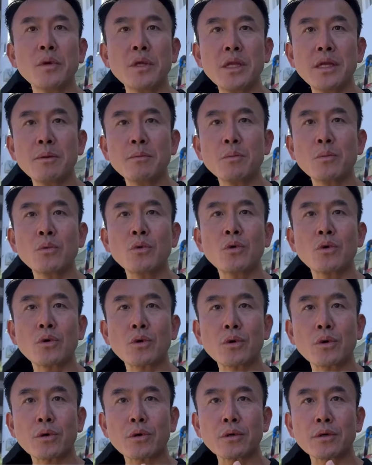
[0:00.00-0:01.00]
need
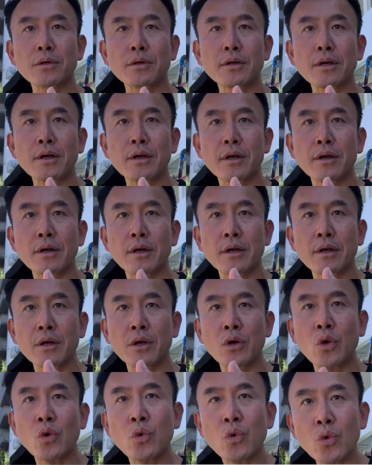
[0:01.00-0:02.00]
more
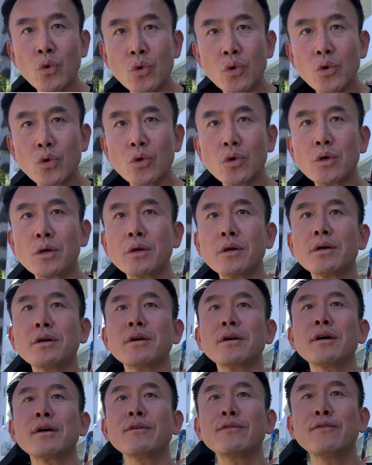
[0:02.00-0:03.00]
cool,
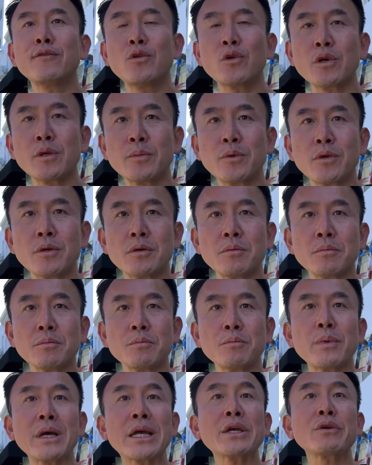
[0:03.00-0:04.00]
affordable
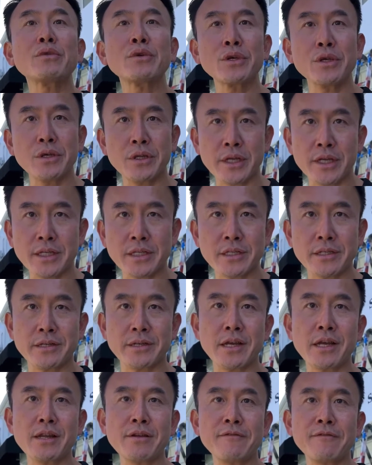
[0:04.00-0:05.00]
micro units
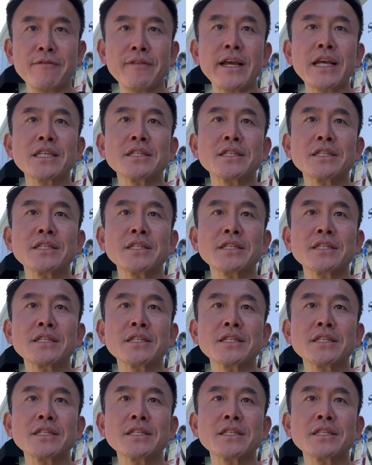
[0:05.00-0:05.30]
and the flex